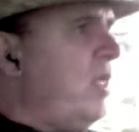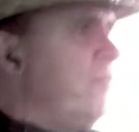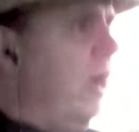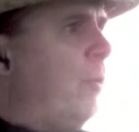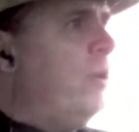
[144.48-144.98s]

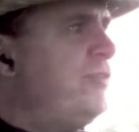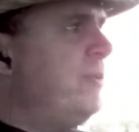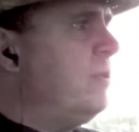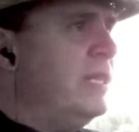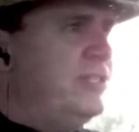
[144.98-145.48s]
there were
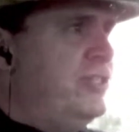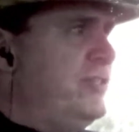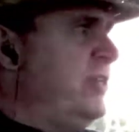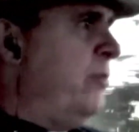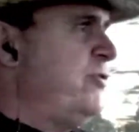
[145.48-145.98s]
some glitches,
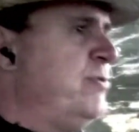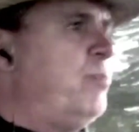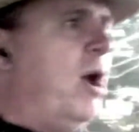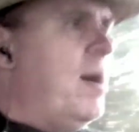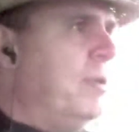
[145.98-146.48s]
there were some
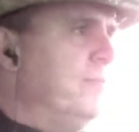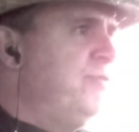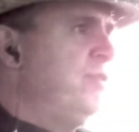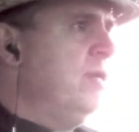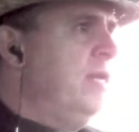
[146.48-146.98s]
problems.
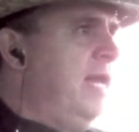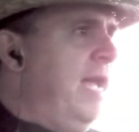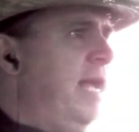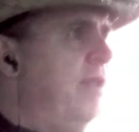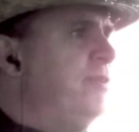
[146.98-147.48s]

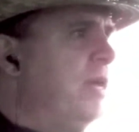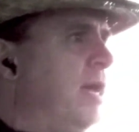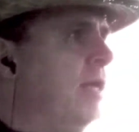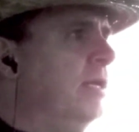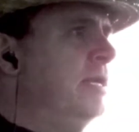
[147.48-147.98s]
And
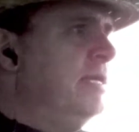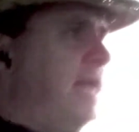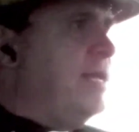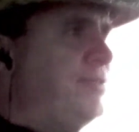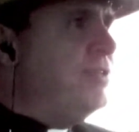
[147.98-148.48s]

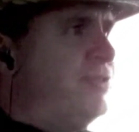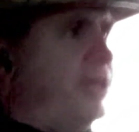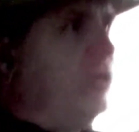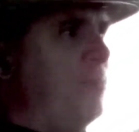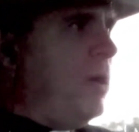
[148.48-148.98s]
yes, the
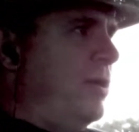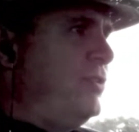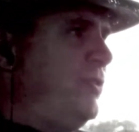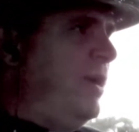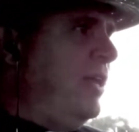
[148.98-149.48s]
signal bar
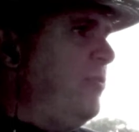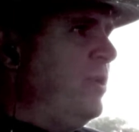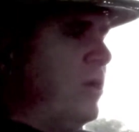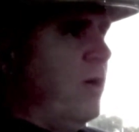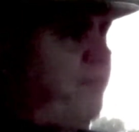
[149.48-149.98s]
strength
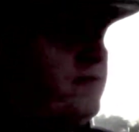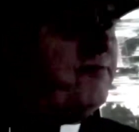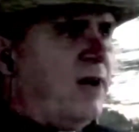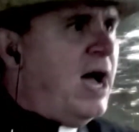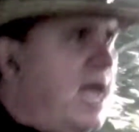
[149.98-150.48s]
would go from
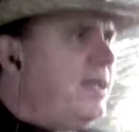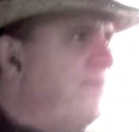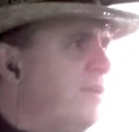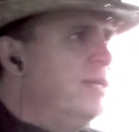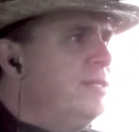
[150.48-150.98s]
5
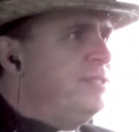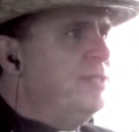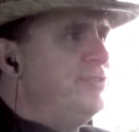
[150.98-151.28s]
to